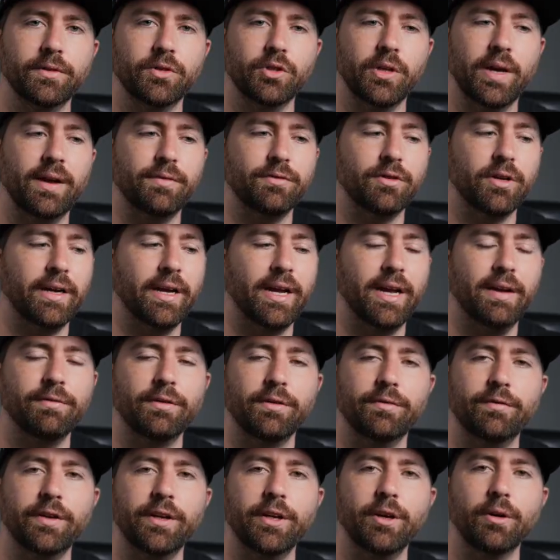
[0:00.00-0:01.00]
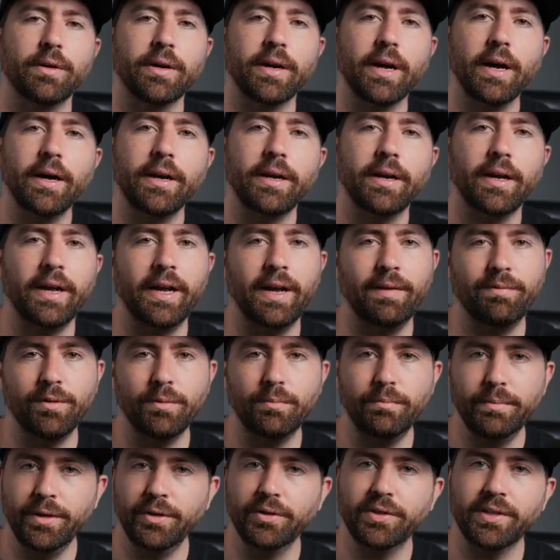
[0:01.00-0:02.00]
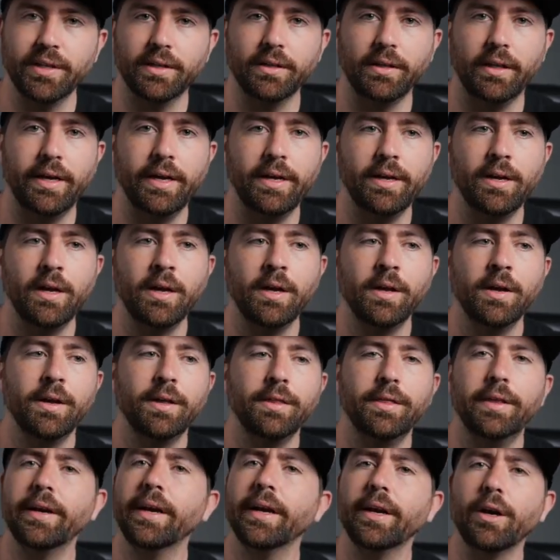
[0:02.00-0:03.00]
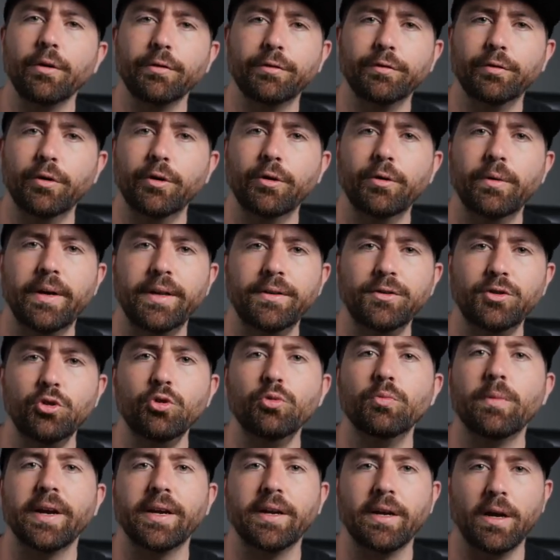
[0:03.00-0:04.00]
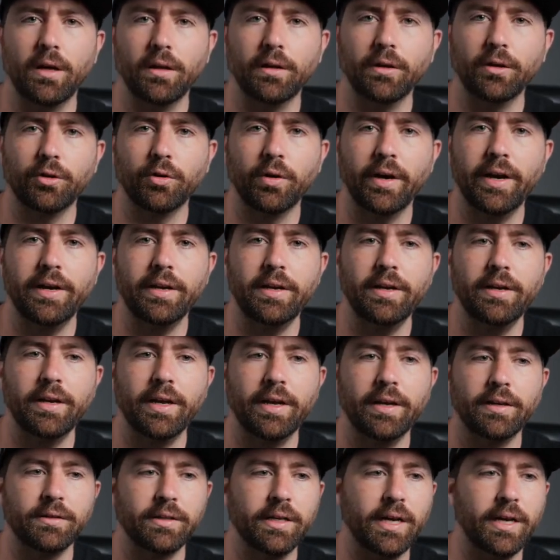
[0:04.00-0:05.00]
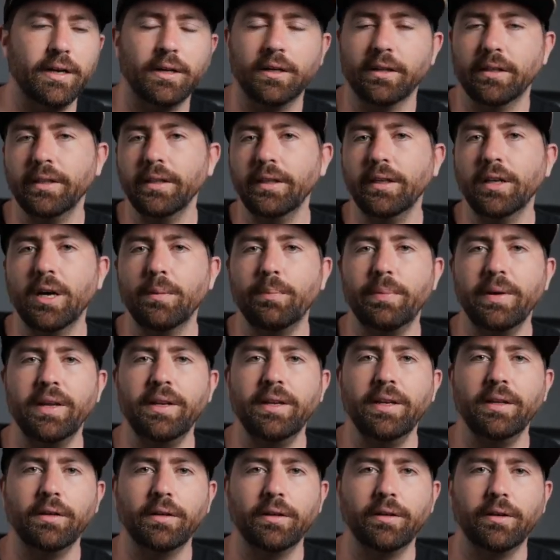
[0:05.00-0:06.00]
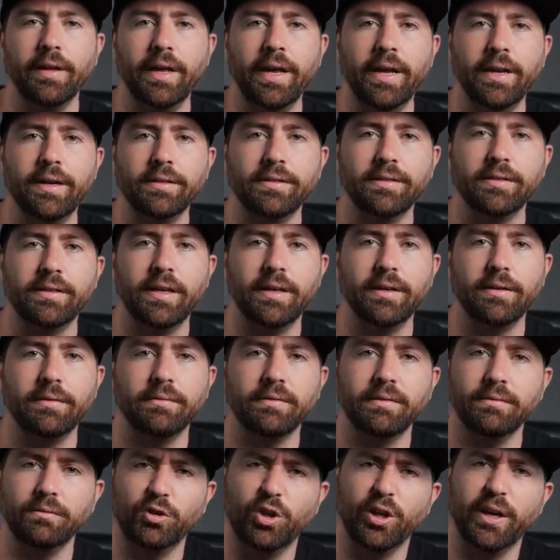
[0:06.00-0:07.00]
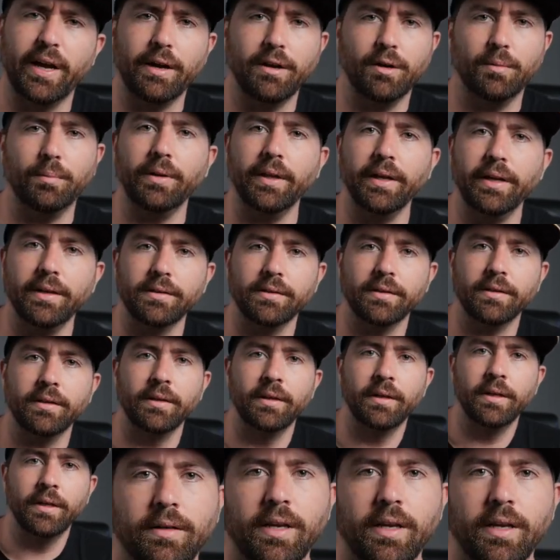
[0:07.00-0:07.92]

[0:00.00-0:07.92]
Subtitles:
So after I have the video cut, I have the music laid, then I go through and do my color grading and kind of clean up any little edits that look out of place.